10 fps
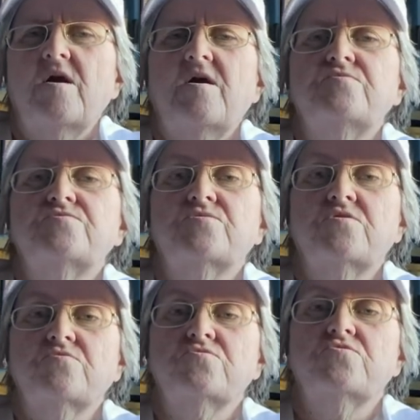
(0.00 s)
and
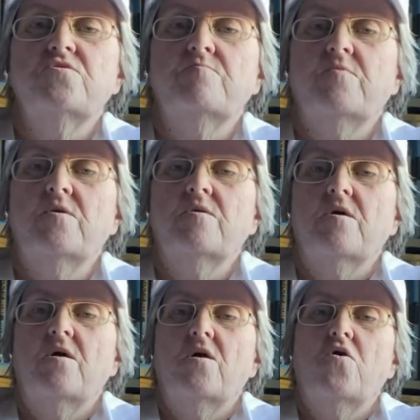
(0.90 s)
skilled treatment
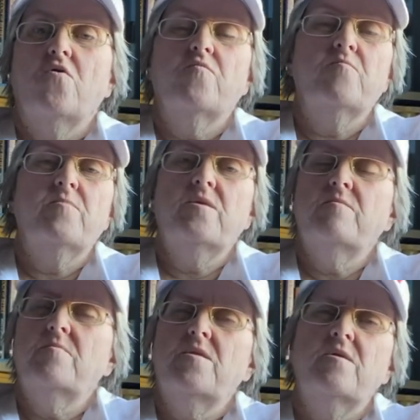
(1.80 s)
over many,
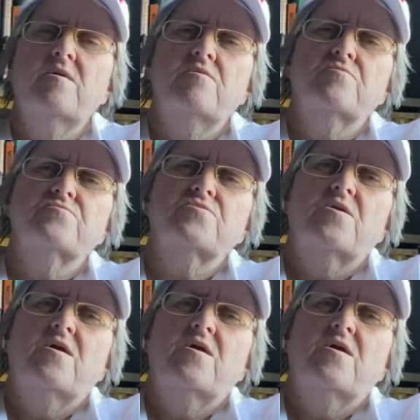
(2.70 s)
many years.